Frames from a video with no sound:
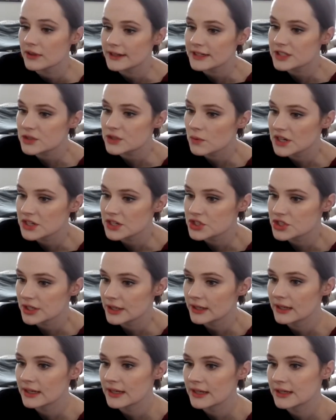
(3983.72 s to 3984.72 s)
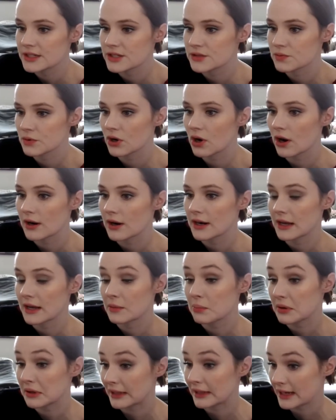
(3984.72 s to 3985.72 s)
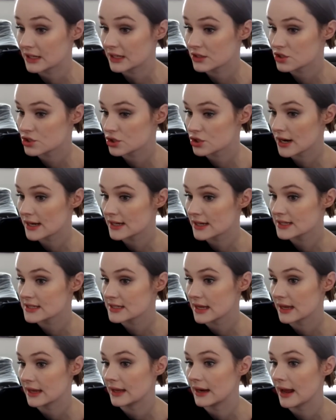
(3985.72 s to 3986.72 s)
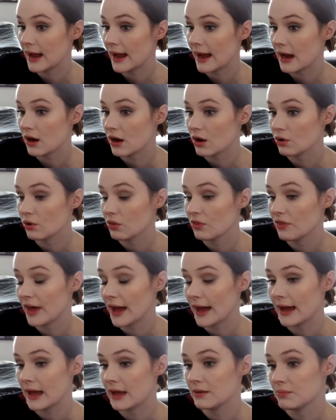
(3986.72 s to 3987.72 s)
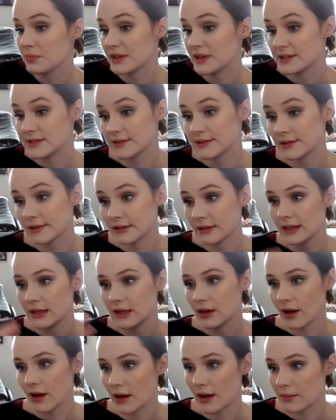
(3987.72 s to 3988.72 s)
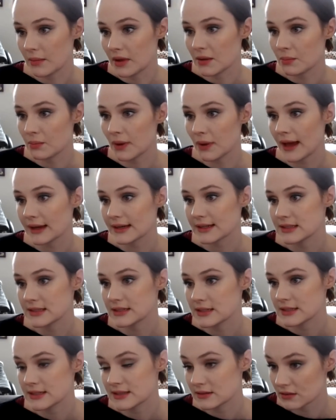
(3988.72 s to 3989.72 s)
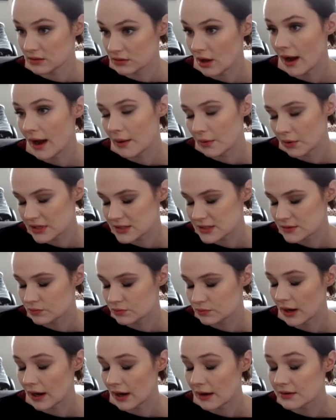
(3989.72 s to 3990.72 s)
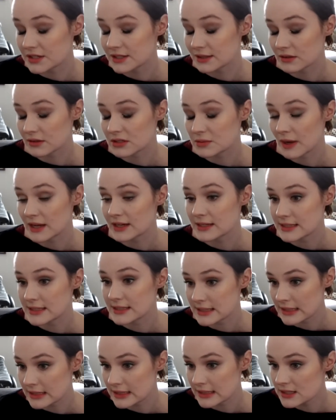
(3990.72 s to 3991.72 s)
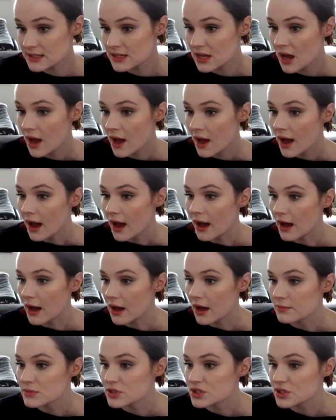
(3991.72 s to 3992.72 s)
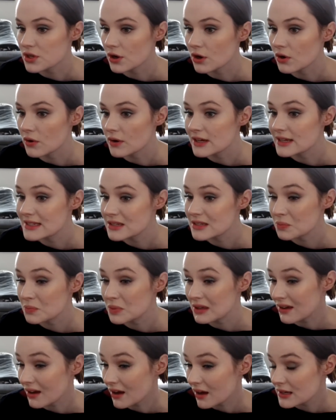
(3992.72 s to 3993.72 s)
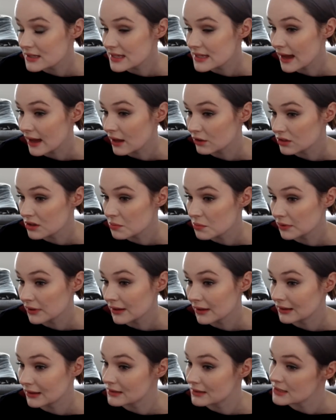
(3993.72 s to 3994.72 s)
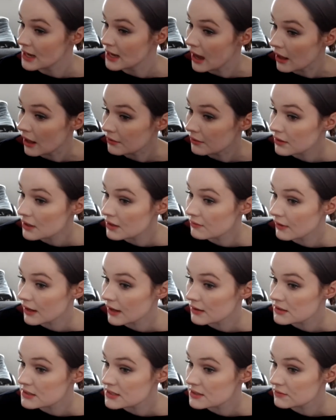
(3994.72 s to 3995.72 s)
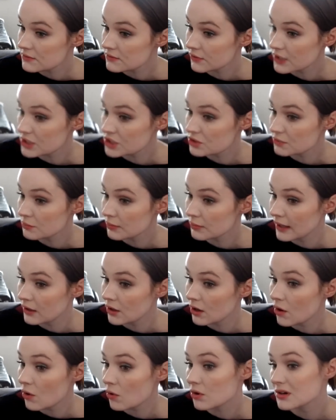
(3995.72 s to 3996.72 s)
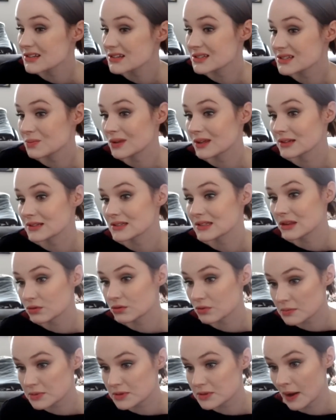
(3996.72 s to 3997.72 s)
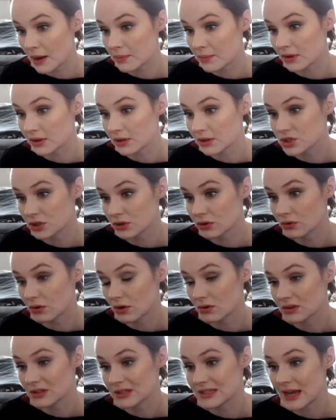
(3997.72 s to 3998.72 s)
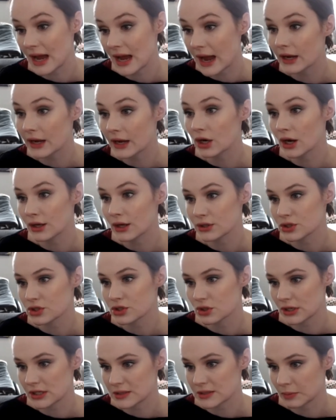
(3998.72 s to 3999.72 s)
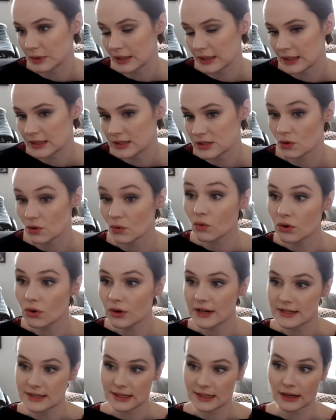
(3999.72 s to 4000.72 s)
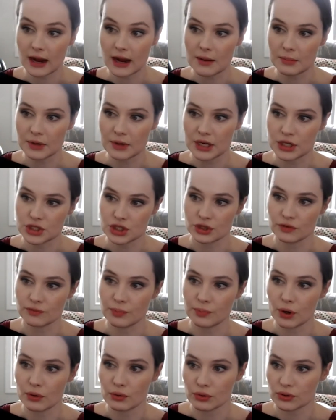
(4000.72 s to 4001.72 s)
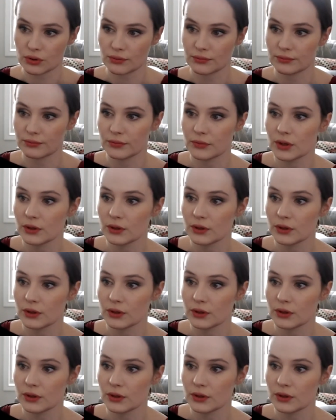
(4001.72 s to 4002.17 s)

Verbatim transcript: next question is regarding plant stress and how that basically um, impacts this iris yellow spot disease. Um, so is it because a healthy plant can tolerate virus infection better, or is it because the thrips population growth is higher on stressed plants, or is it a combination of both? Yep.